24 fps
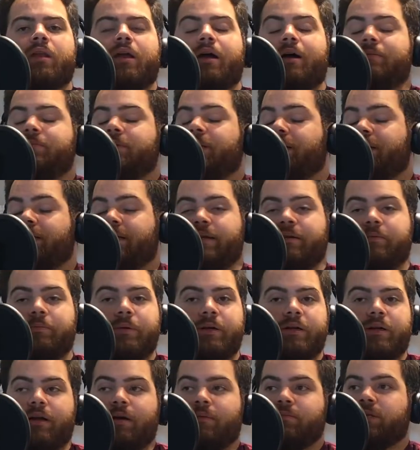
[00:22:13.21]
I'm not getting
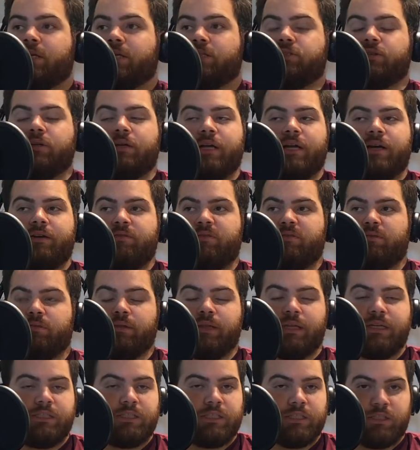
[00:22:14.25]
married. I'm not trying to have a
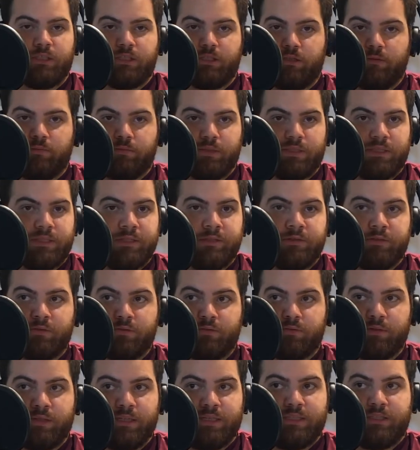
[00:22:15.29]
relationship, a serious
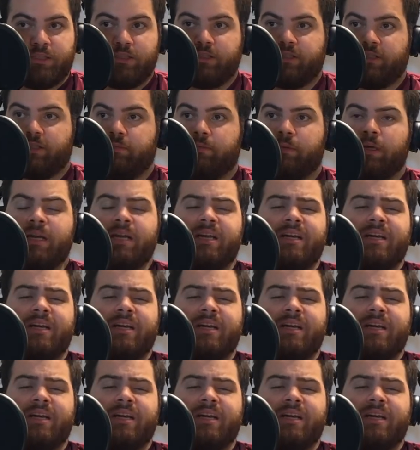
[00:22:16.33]
relationship,